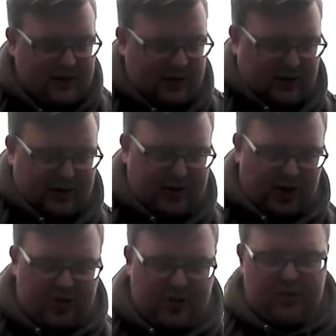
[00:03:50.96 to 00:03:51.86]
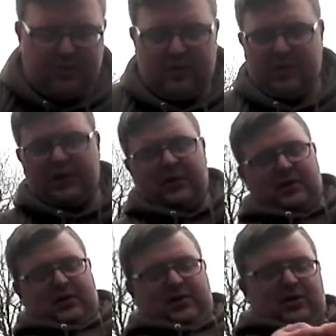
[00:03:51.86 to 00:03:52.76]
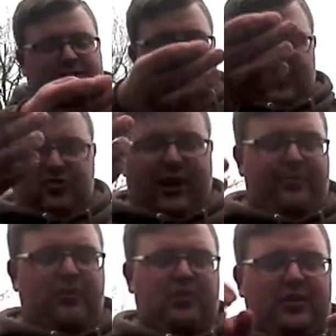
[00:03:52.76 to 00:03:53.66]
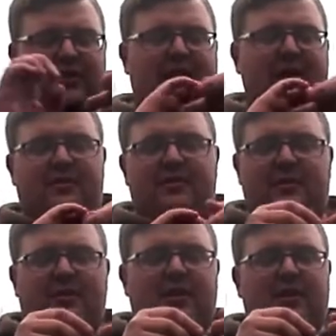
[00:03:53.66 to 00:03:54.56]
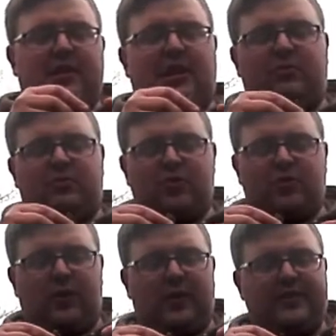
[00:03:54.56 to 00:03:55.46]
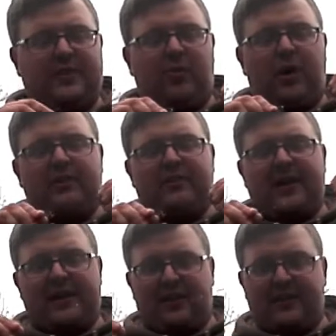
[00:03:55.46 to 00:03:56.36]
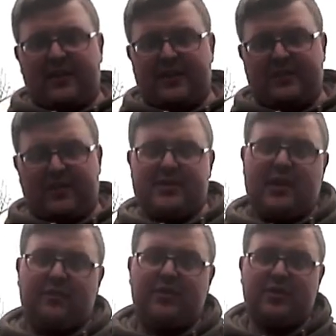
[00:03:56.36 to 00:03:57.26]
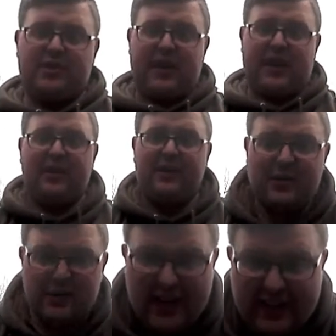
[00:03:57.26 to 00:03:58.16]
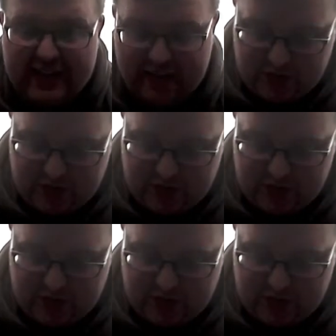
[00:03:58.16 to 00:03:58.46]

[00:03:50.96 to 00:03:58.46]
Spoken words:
like I showed you, I've got a set of trebles on there. You know, good quality wire. Again, I've done this myself using that technique I